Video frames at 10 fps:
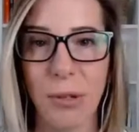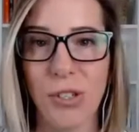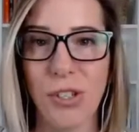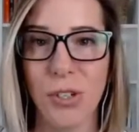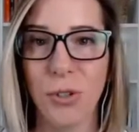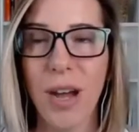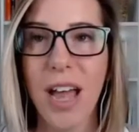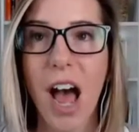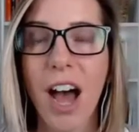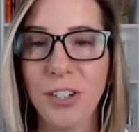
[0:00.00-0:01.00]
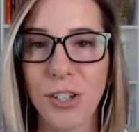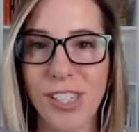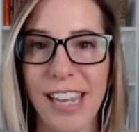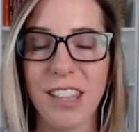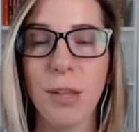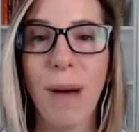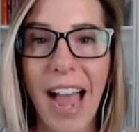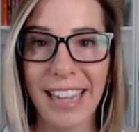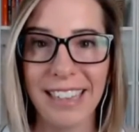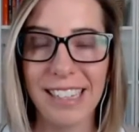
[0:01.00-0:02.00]
to understand the
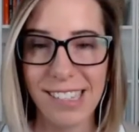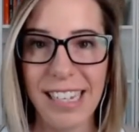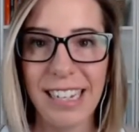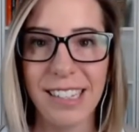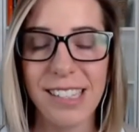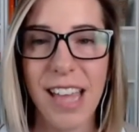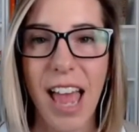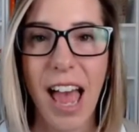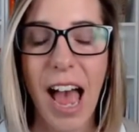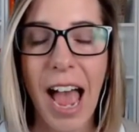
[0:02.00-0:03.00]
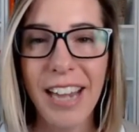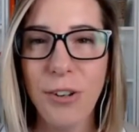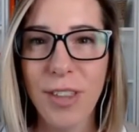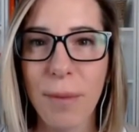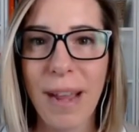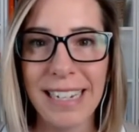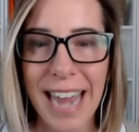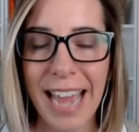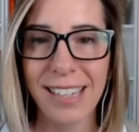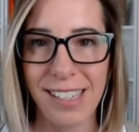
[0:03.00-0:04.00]
behind the scenes, I knew that my
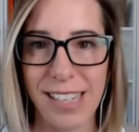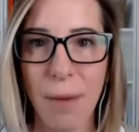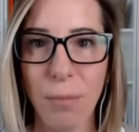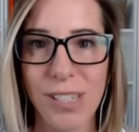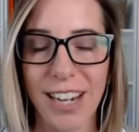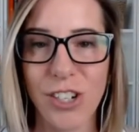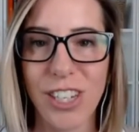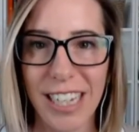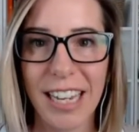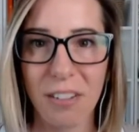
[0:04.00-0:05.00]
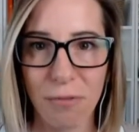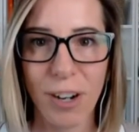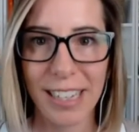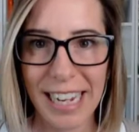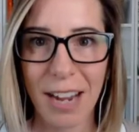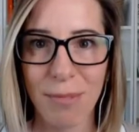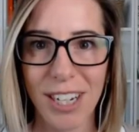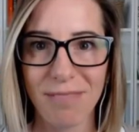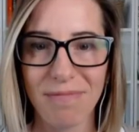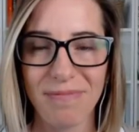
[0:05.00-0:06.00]
next step was actually getting in front of the camera.
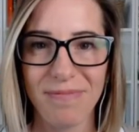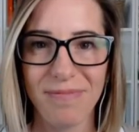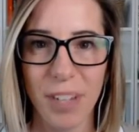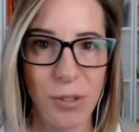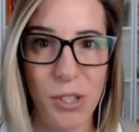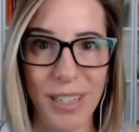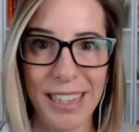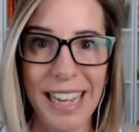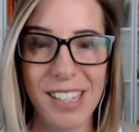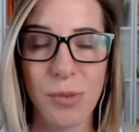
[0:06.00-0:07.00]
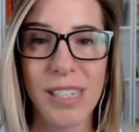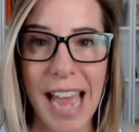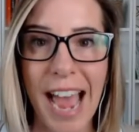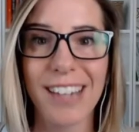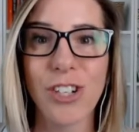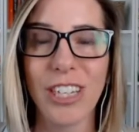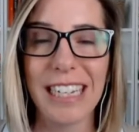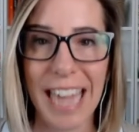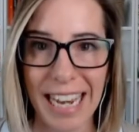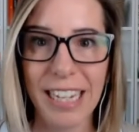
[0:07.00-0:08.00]
It was doing this. It was actually
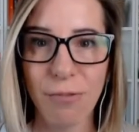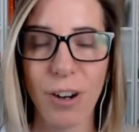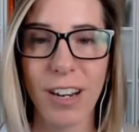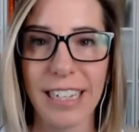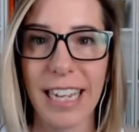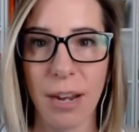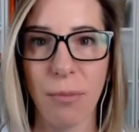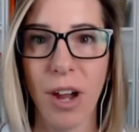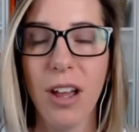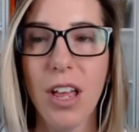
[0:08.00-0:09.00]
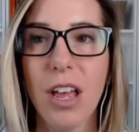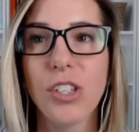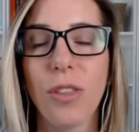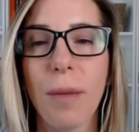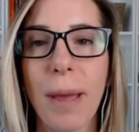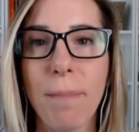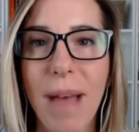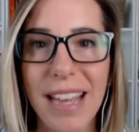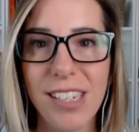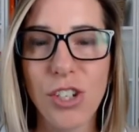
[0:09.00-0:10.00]
getting in front of the camera so that my
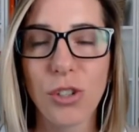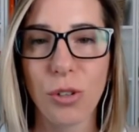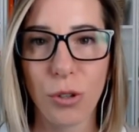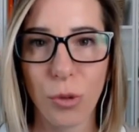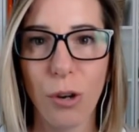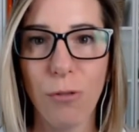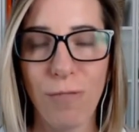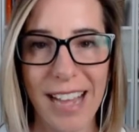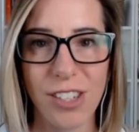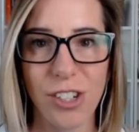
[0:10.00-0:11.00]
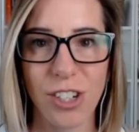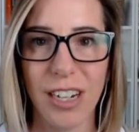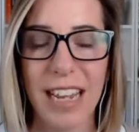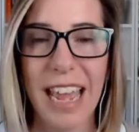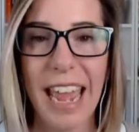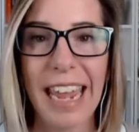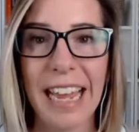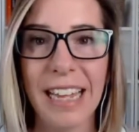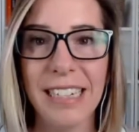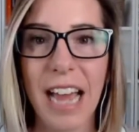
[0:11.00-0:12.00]
message could grow faster.
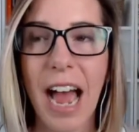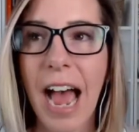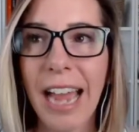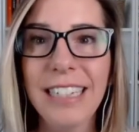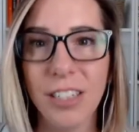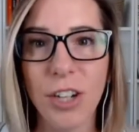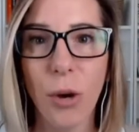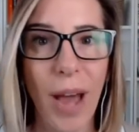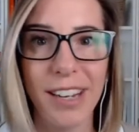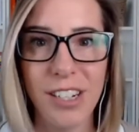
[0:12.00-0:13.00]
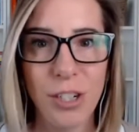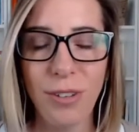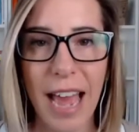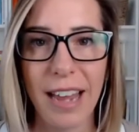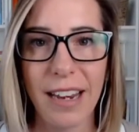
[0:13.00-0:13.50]
And I didn't know how to do that.